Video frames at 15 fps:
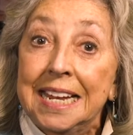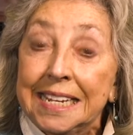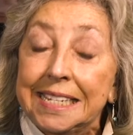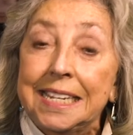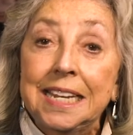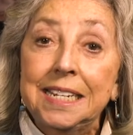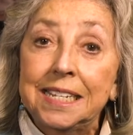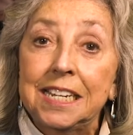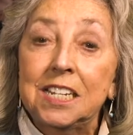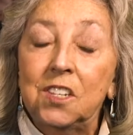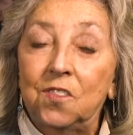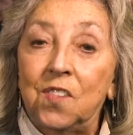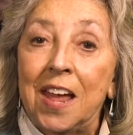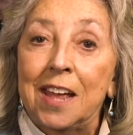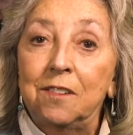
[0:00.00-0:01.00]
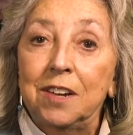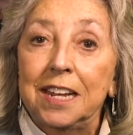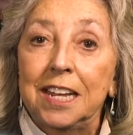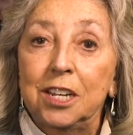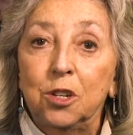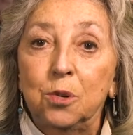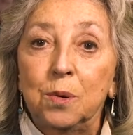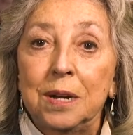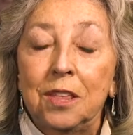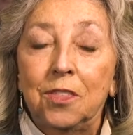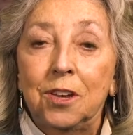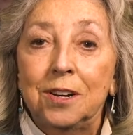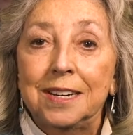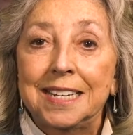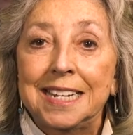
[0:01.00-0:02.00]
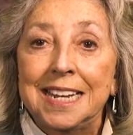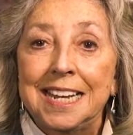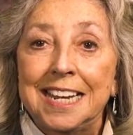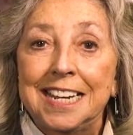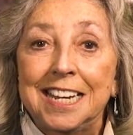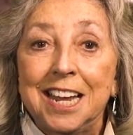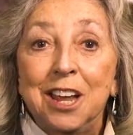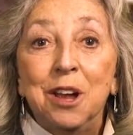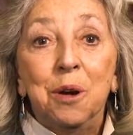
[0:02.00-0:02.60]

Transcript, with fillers: Since its founding in 2013,